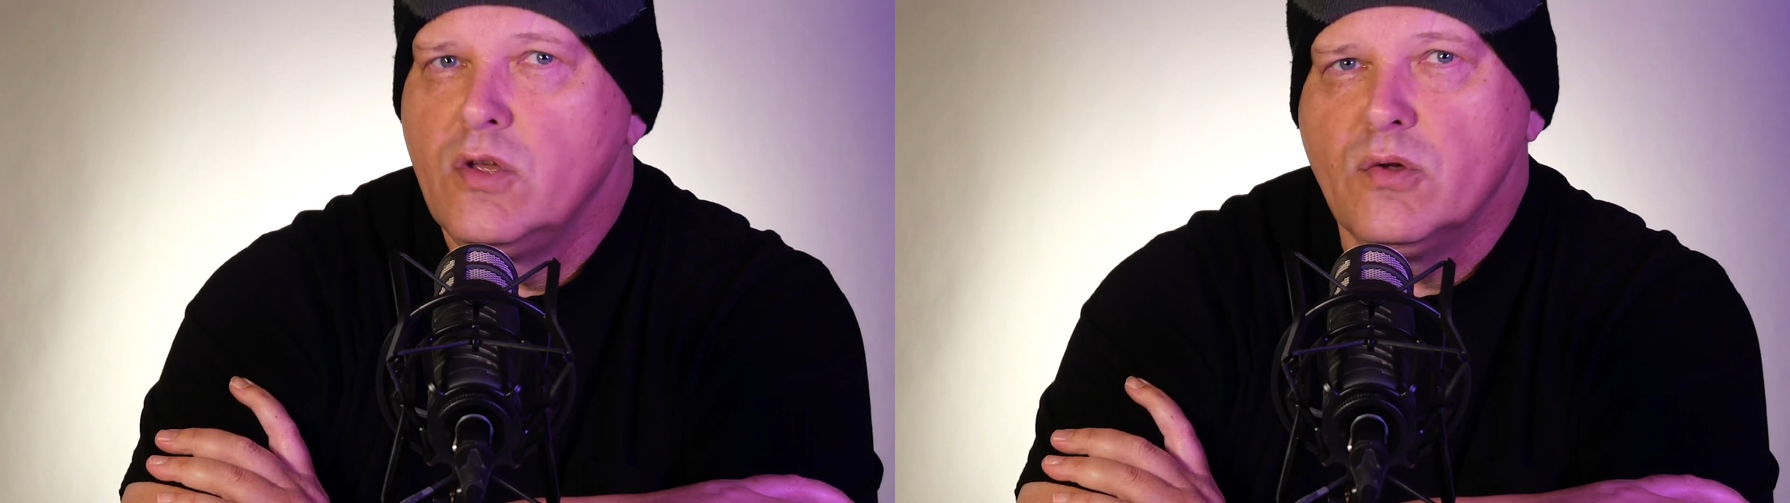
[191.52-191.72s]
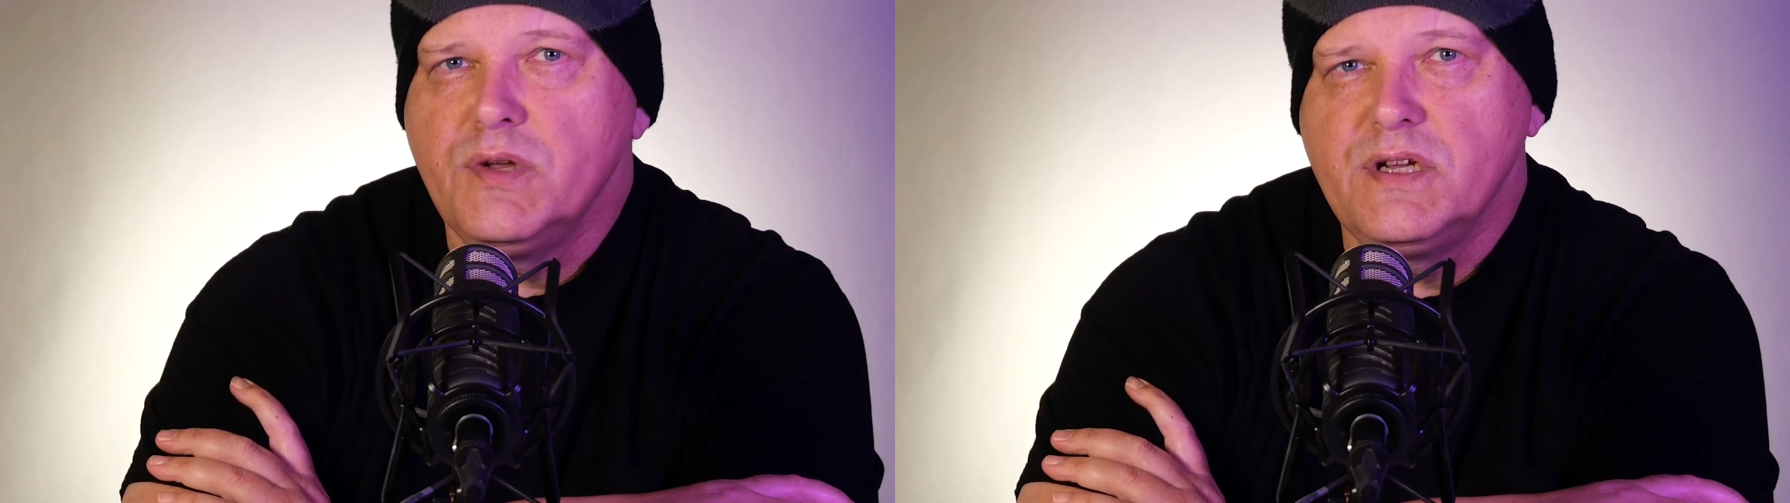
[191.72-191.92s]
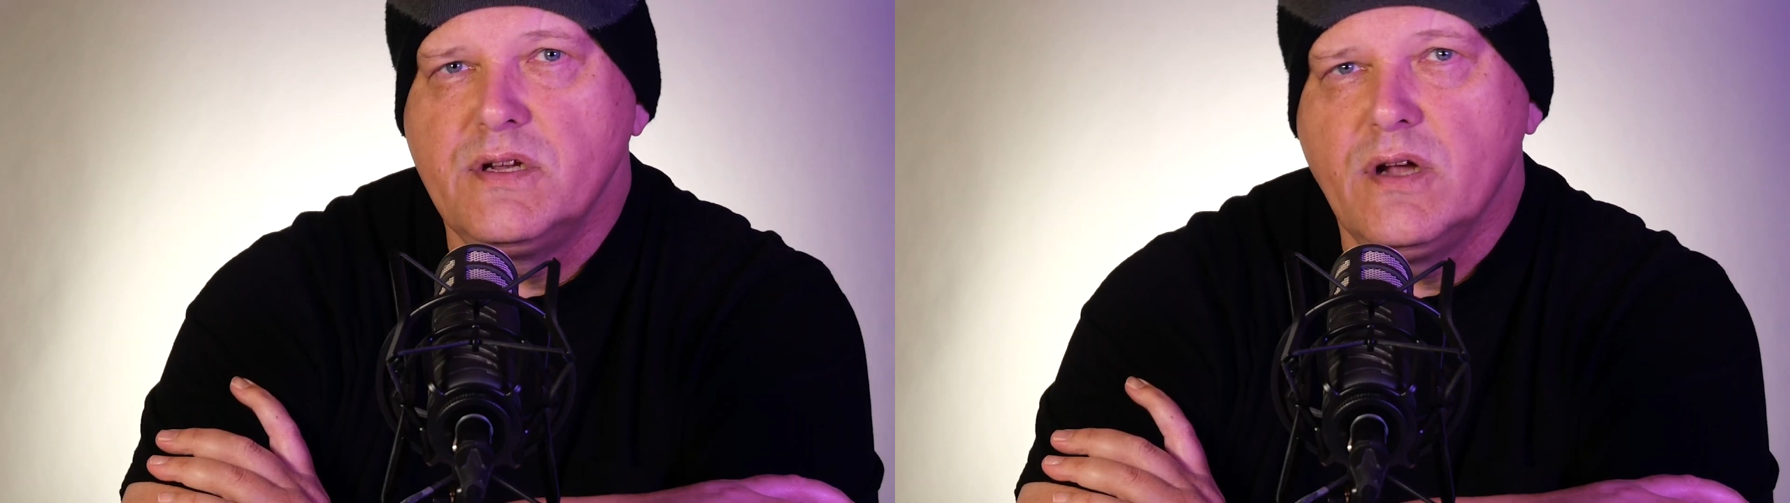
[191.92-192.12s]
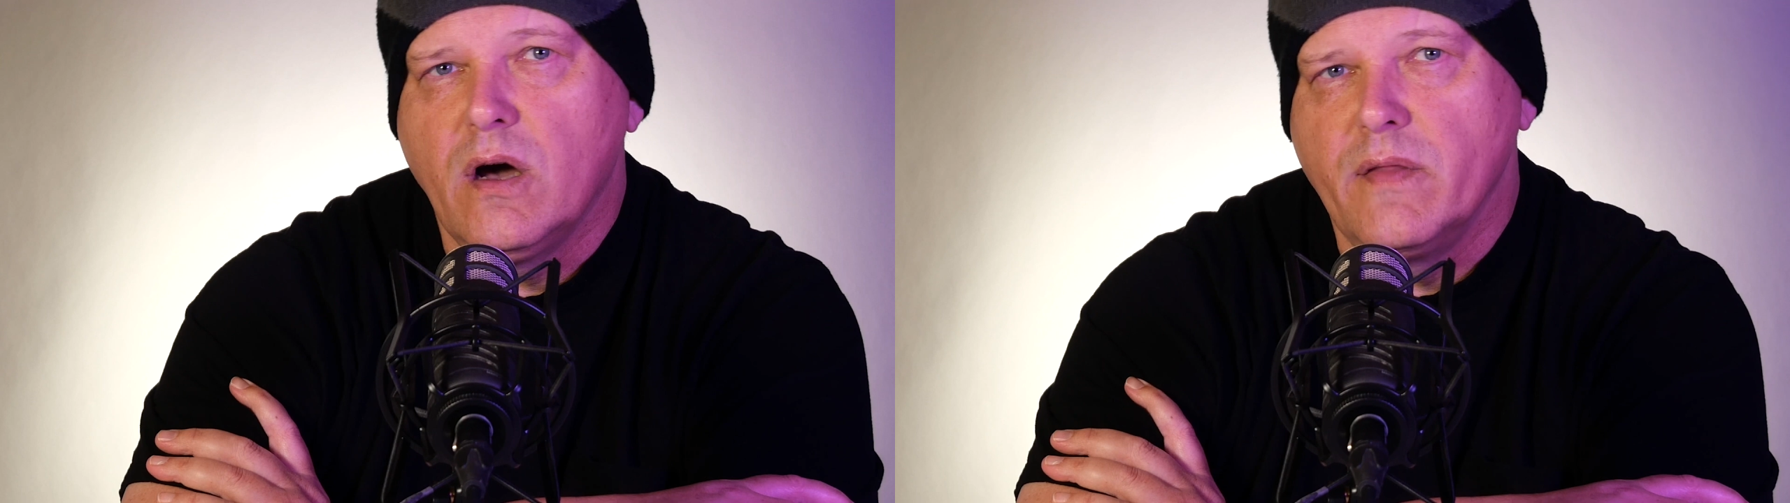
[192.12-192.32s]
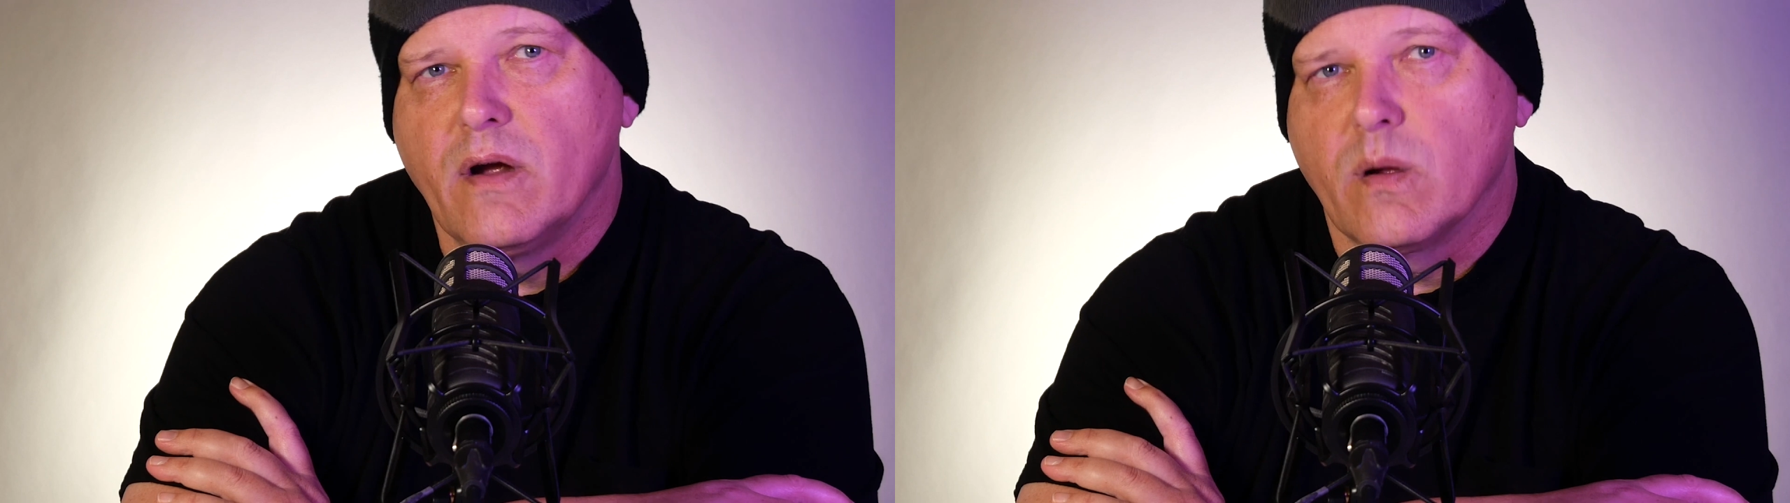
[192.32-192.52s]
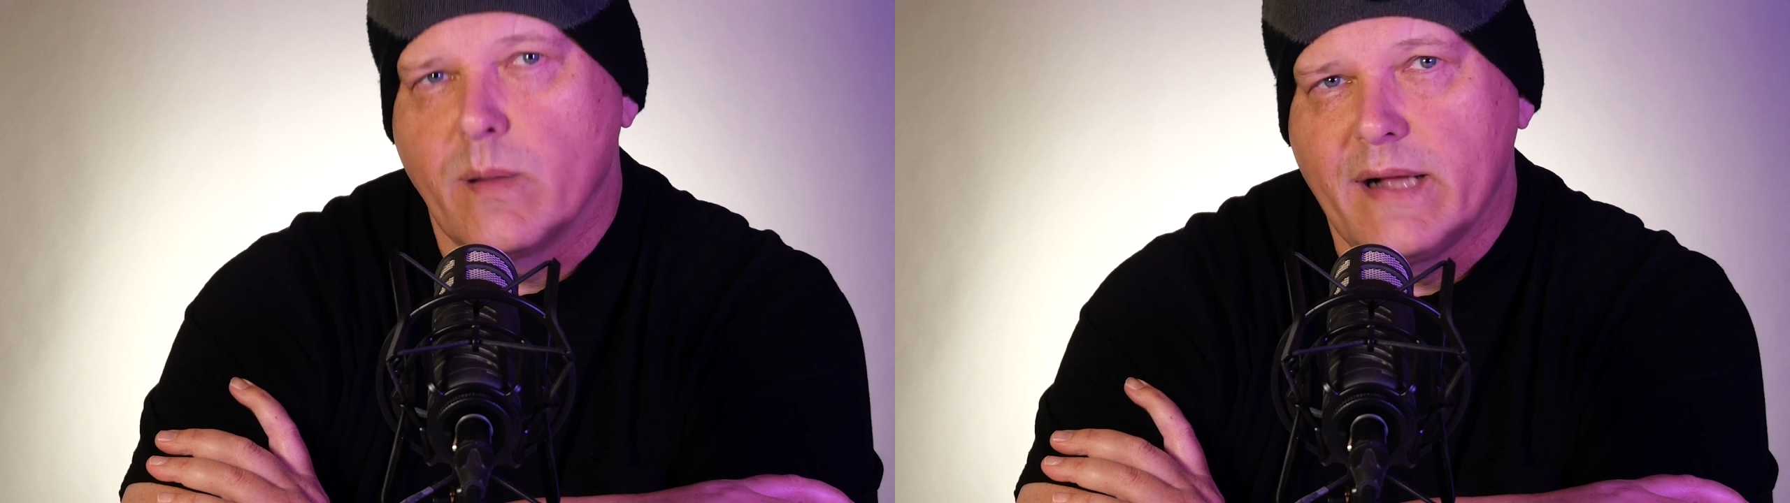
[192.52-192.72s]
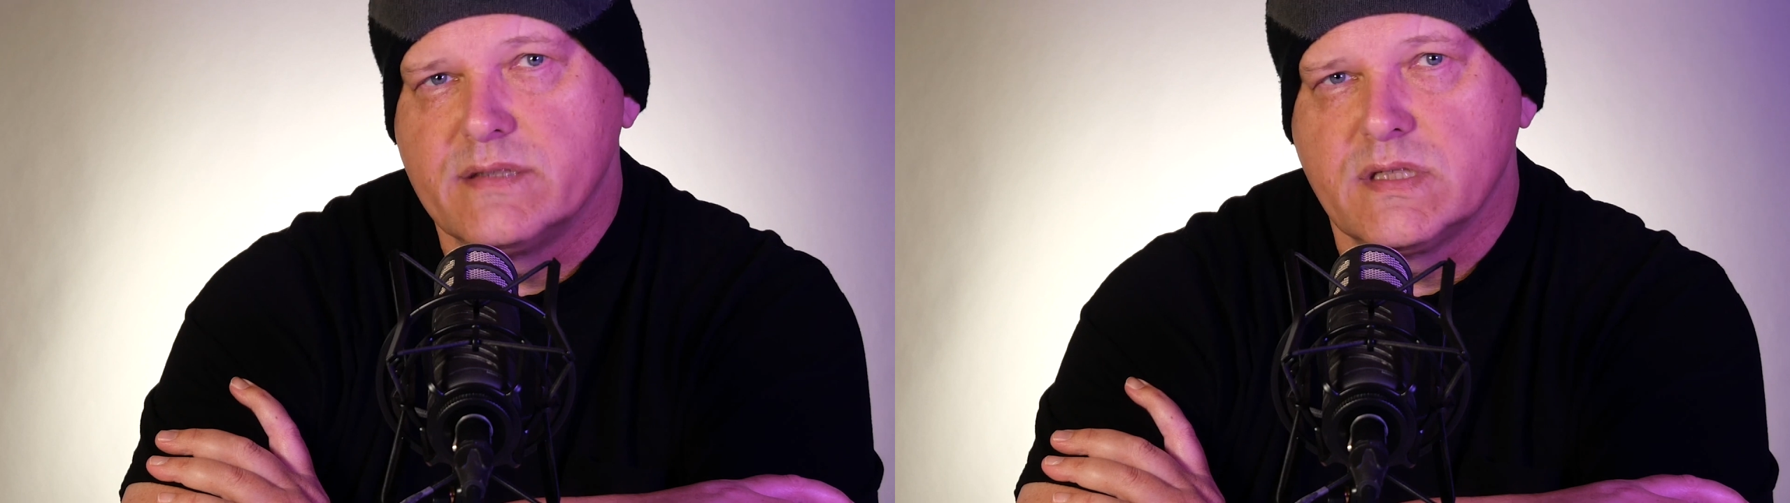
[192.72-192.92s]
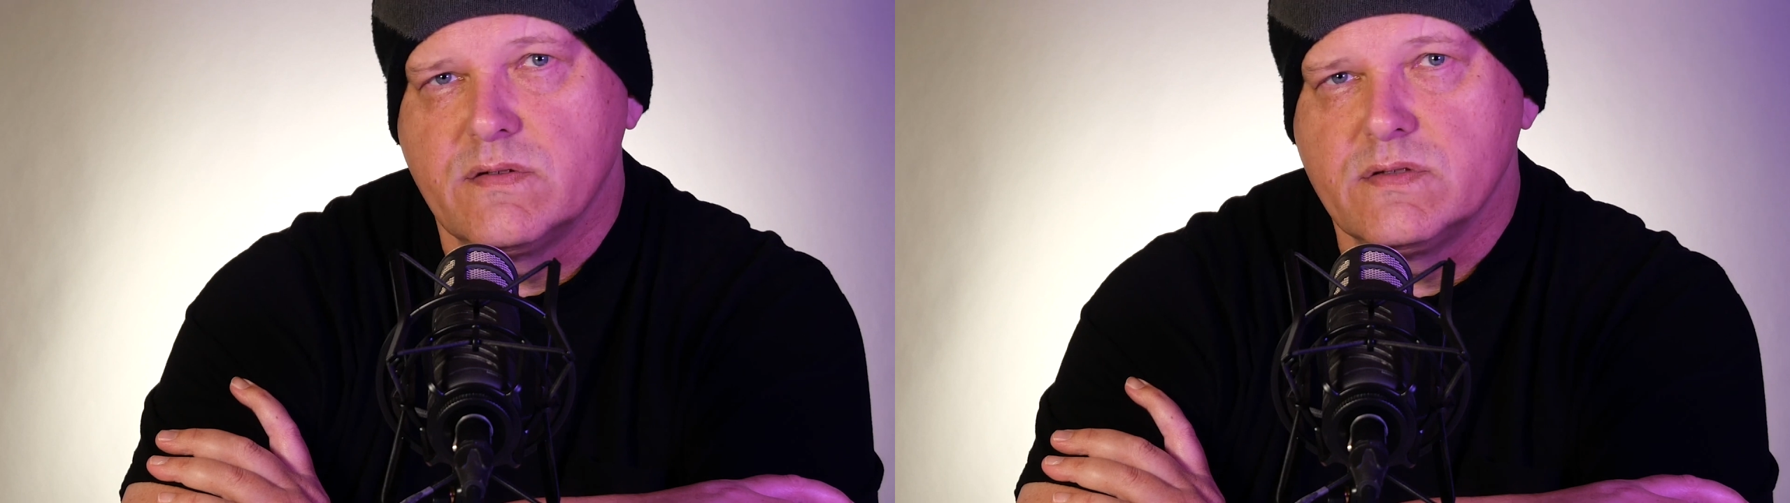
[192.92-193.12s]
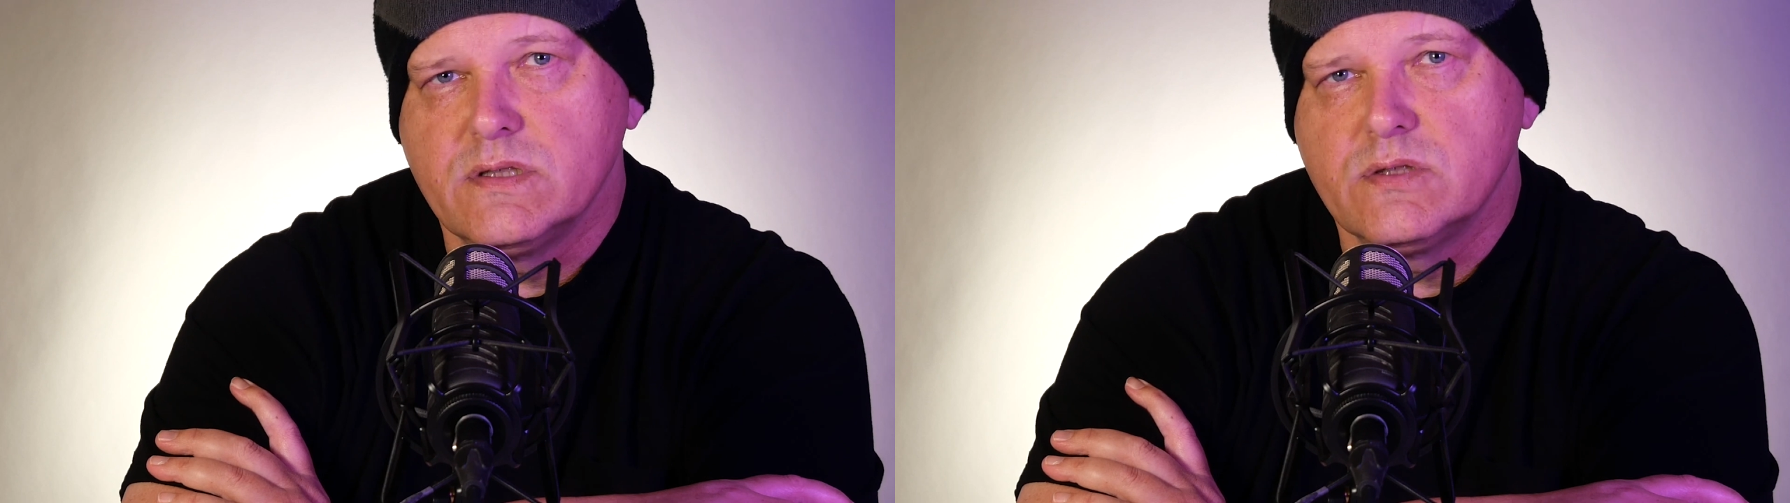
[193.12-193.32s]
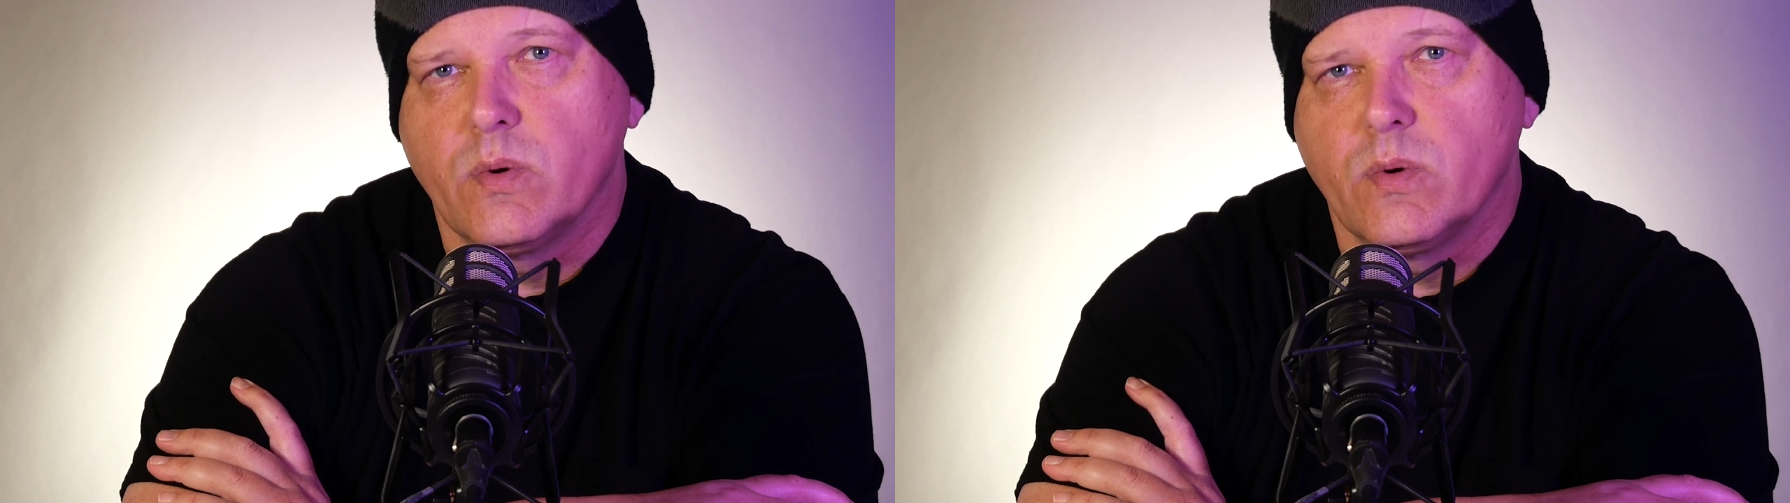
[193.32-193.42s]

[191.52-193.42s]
You'll need to know they are cloud services,